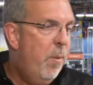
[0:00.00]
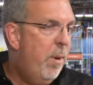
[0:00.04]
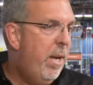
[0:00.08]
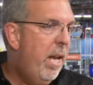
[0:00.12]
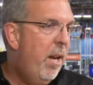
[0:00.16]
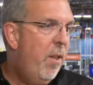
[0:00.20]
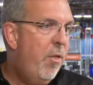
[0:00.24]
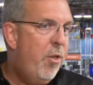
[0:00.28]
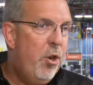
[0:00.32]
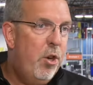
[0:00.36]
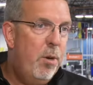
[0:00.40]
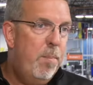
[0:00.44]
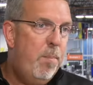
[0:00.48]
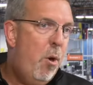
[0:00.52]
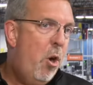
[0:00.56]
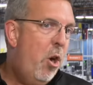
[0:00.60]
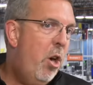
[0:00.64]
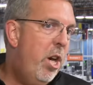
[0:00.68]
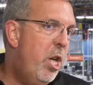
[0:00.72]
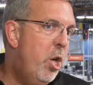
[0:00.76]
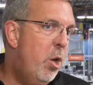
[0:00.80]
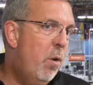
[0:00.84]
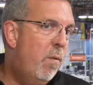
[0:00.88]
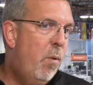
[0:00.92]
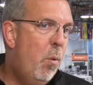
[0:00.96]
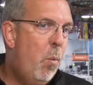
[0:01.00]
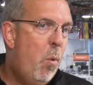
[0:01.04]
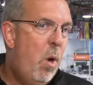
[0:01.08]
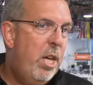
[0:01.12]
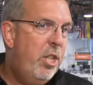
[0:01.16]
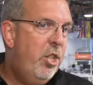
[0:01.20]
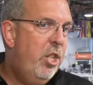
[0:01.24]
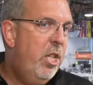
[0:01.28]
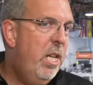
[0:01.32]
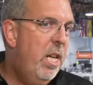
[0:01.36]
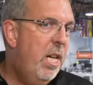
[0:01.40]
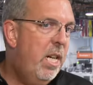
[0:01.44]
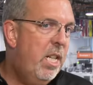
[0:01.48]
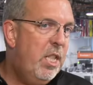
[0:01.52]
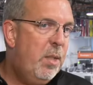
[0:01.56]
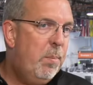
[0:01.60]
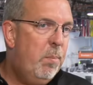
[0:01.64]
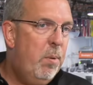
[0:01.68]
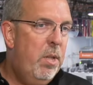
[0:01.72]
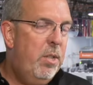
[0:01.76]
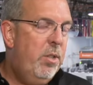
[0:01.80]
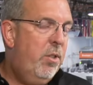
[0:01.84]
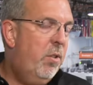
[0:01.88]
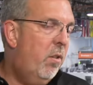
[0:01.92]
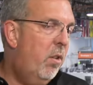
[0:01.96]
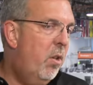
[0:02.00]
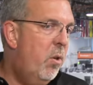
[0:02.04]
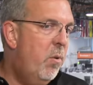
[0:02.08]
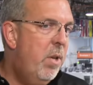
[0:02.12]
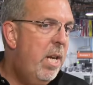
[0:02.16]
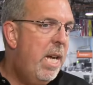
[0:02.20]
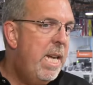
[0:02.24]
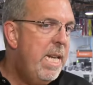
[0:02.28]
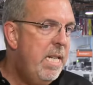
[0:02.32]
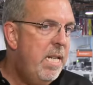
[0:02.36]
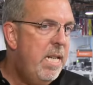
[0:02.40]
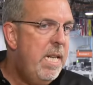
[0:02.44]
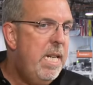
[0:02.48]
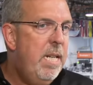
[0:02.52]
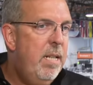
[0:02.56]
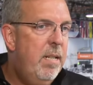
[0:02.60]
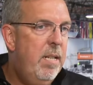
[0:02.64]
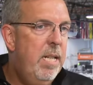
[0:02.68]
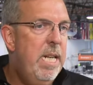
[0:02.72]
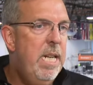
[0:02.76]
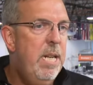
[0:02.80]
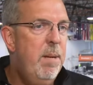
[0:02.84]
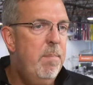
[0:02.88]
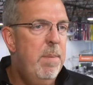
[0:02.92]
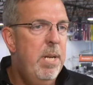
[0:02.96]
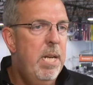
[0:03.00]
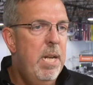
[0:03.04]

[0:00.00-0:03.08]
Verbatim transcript: we got a third party overwatching us, plus our own IT team